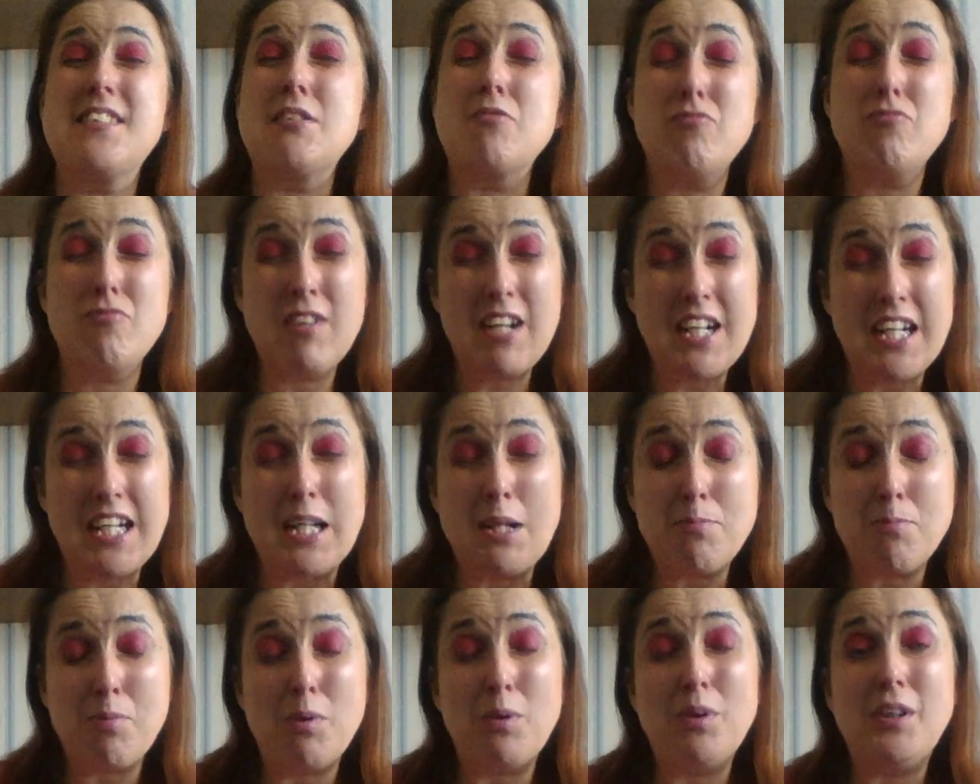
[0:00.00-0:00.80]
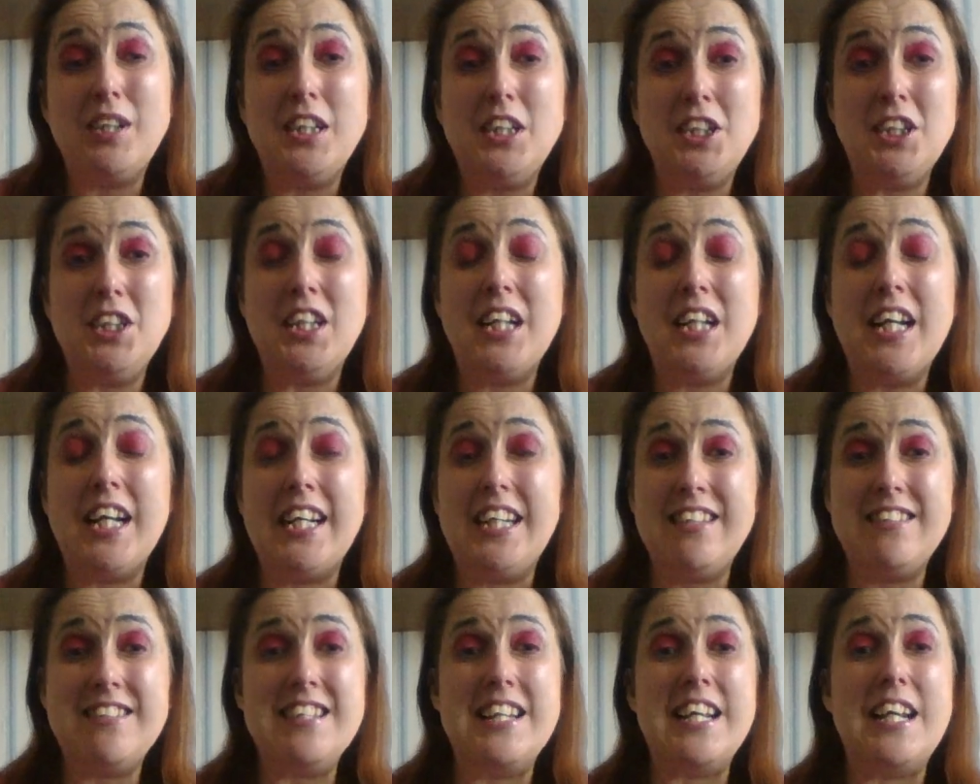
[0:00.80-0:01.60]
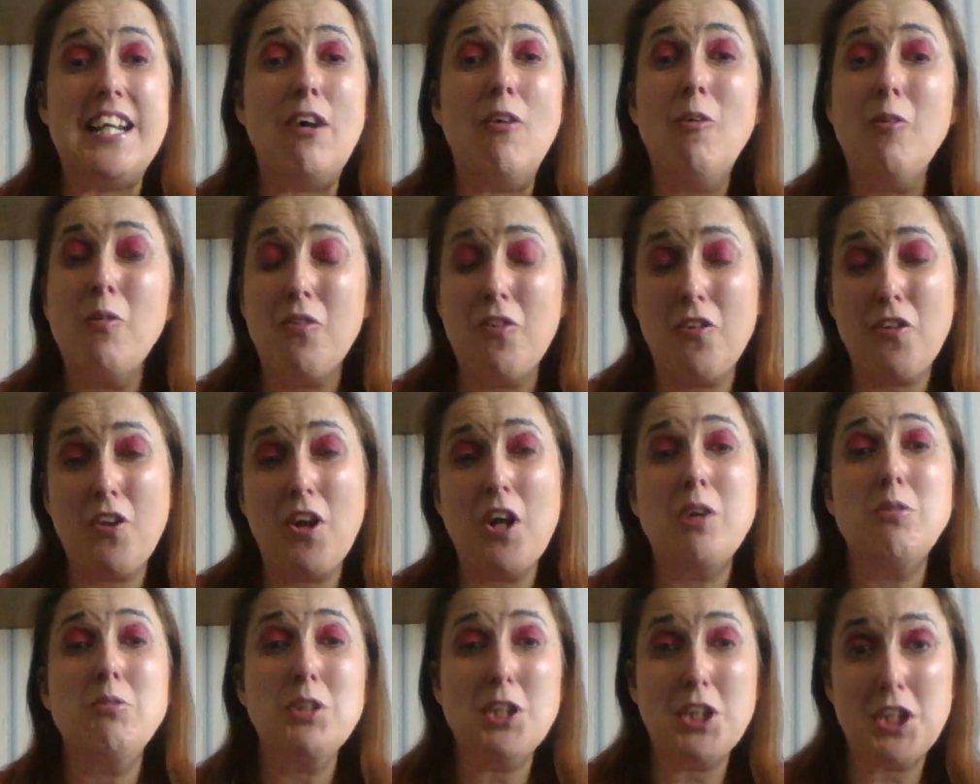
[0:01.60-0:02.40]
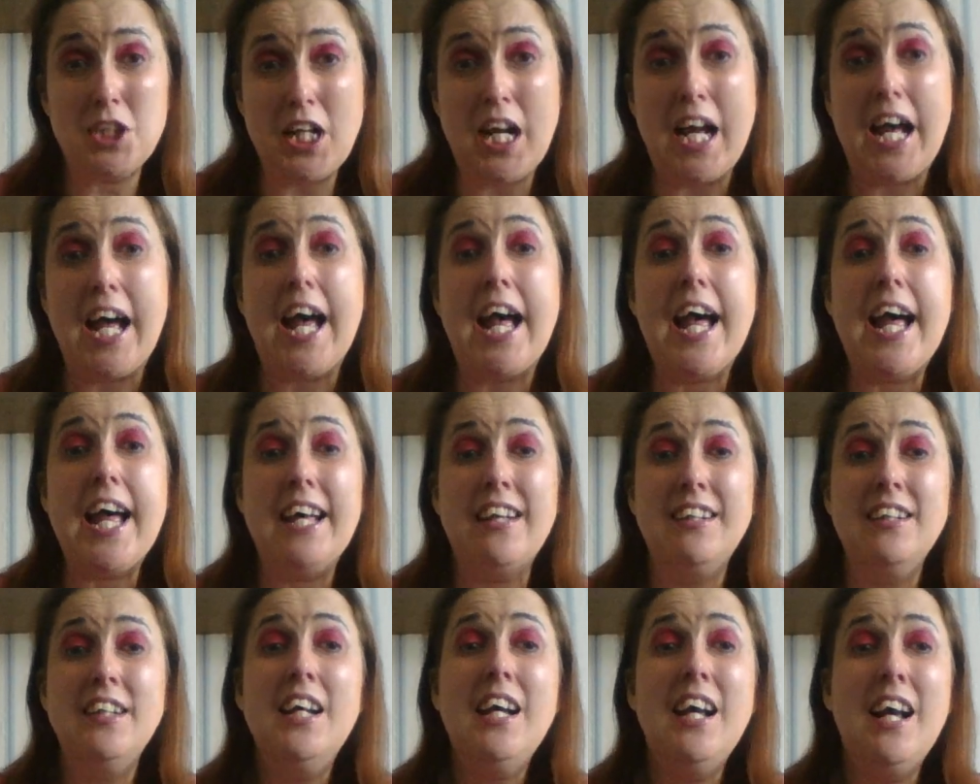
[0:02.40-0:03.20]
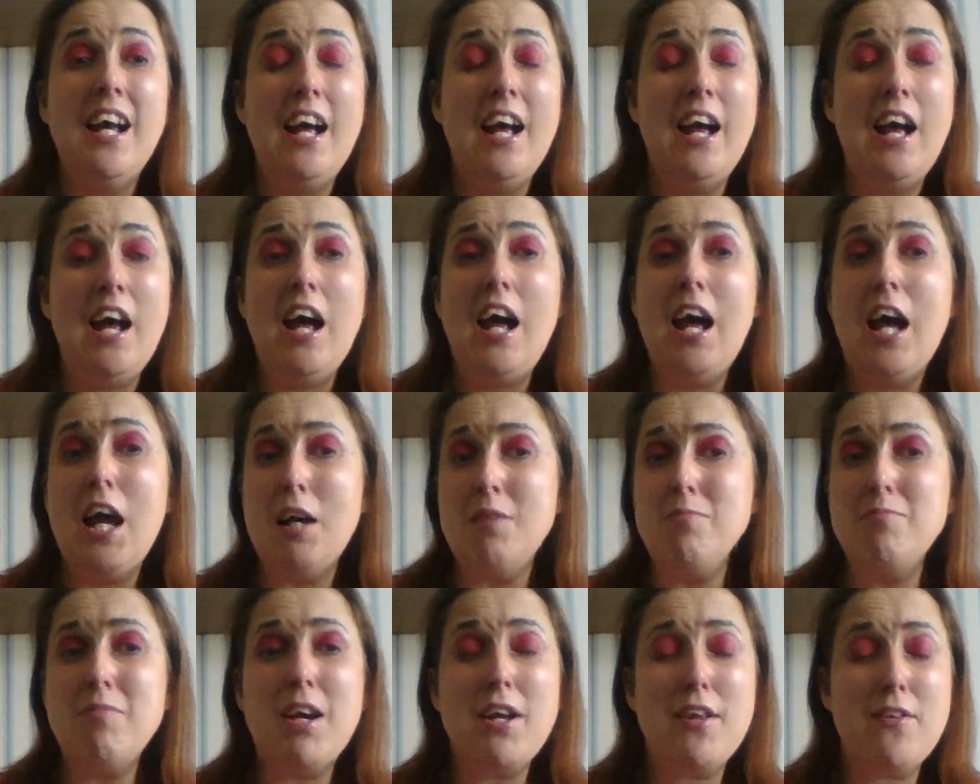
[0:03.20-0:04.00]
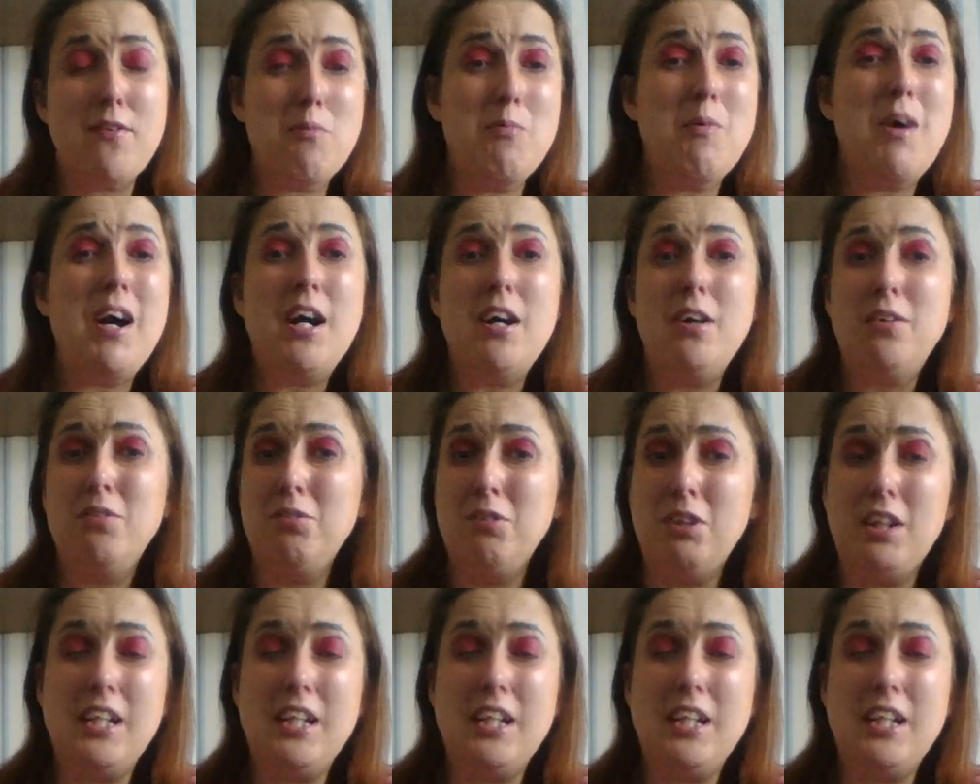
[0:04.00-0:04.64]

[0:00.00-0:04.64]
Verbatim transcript: I really appreciate it. Also share um, as well.